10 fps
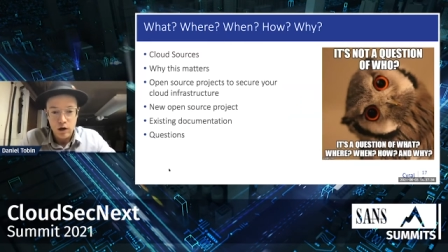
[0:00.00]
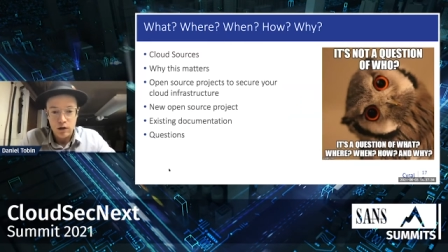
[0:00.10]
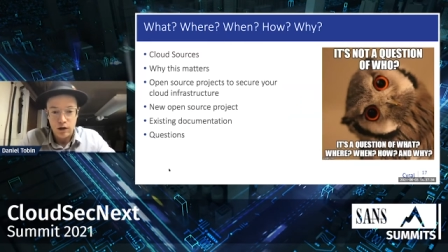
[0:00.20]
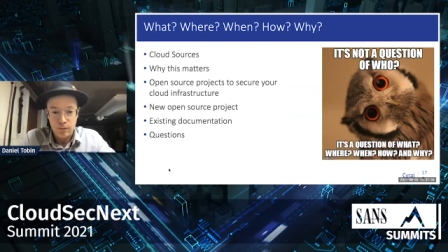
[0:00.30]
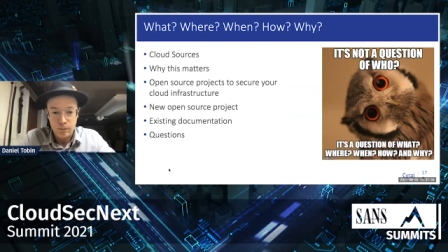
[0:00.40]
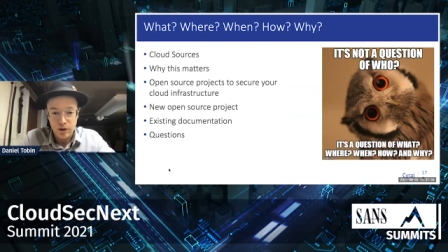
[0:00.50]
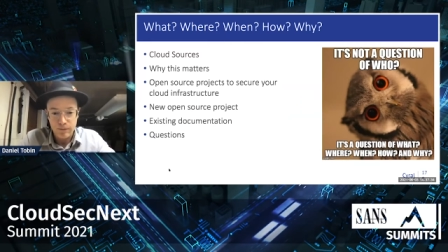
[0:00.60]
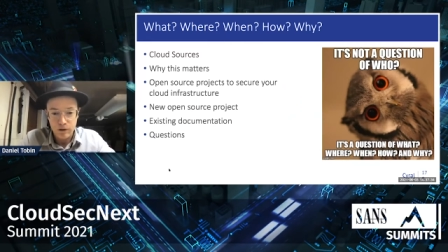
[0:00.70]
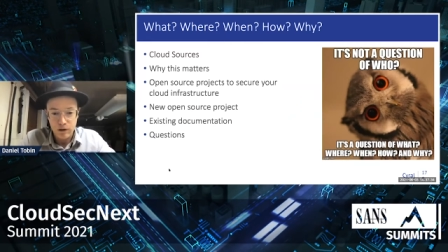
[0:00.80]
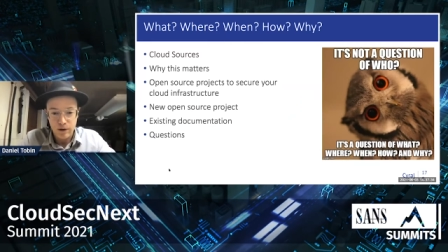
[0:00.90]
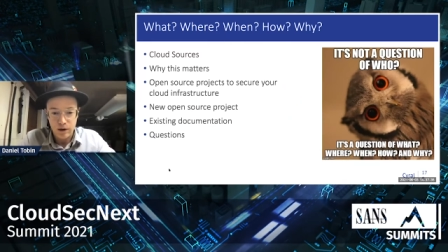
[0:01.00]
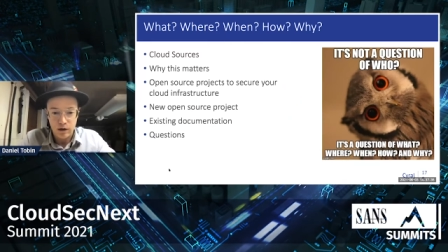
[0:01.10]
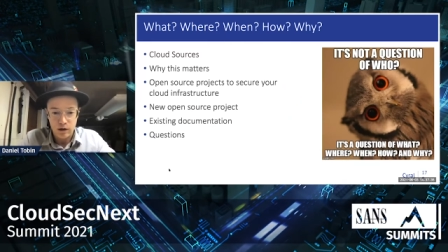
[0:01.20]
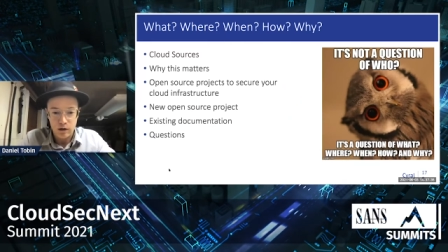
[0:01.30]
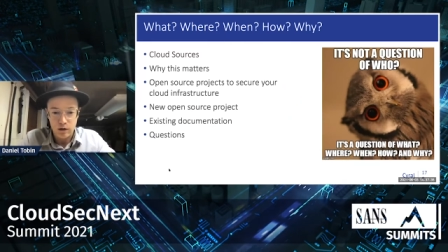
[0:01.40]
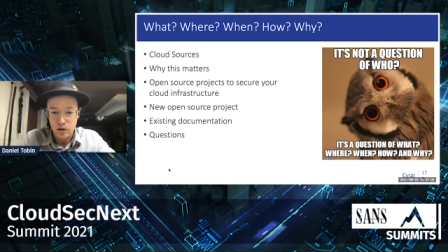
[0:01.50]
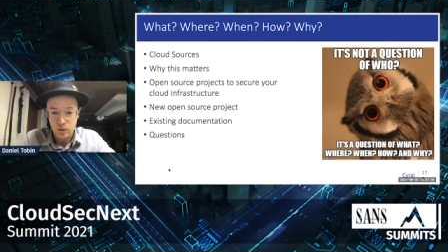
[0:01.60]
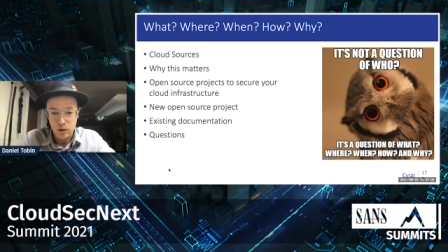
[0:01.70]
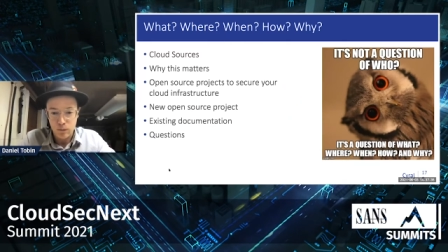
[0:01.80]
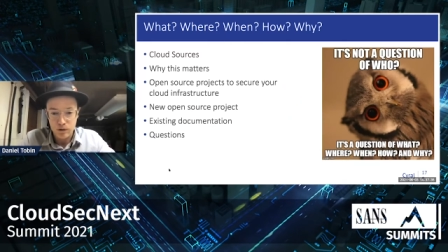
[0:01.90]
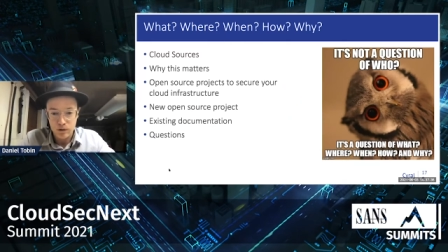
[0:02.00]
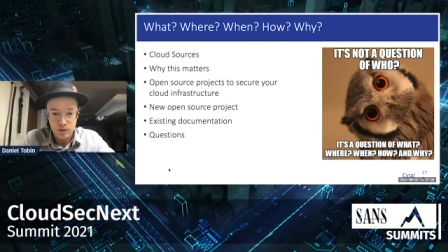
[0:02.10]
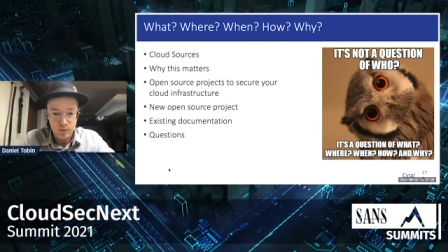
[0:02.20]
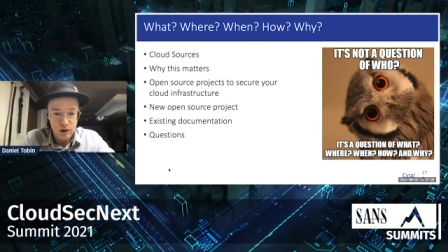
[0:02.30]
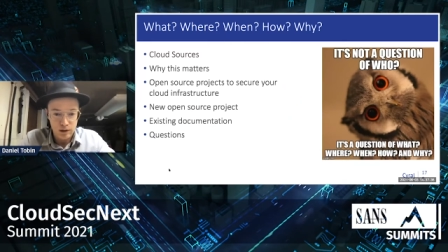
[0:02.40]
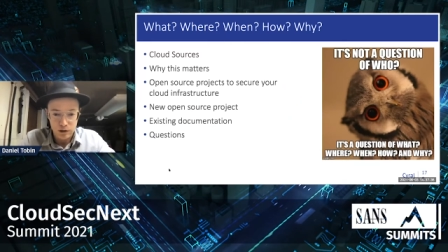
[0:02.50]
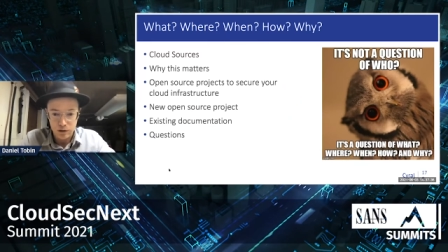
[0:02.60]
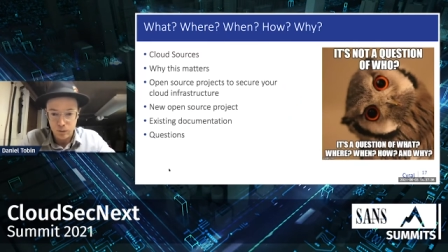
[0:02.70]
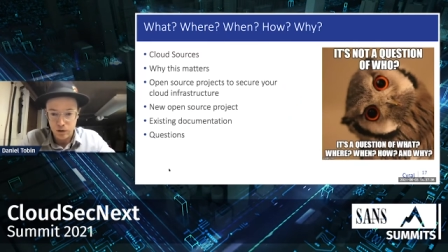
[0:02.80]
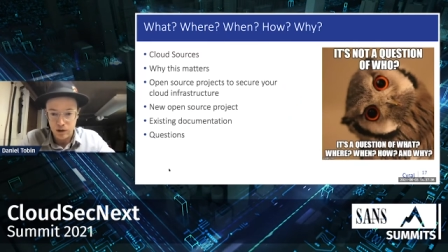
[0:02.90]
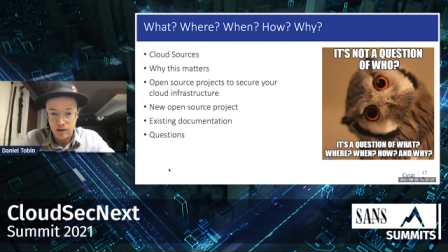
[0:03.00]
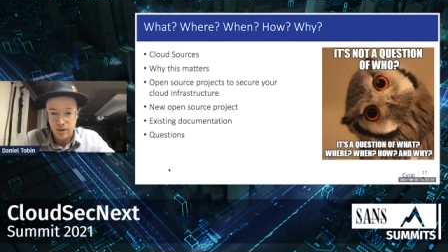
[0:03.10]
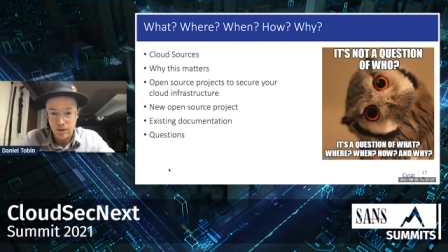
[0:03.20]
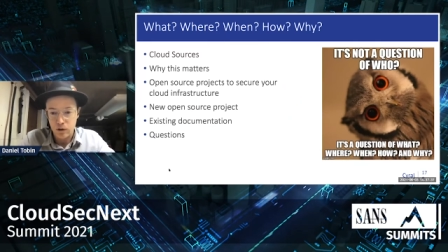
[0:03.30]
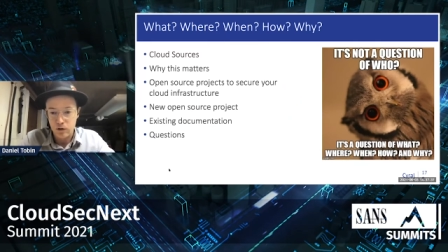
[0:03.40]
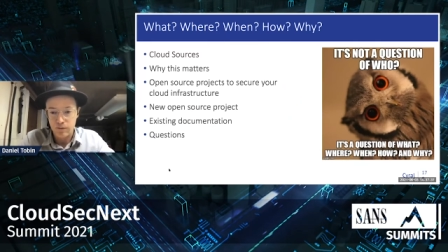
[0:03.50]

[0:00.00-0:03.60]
talk briefly about our own open source project we debuted,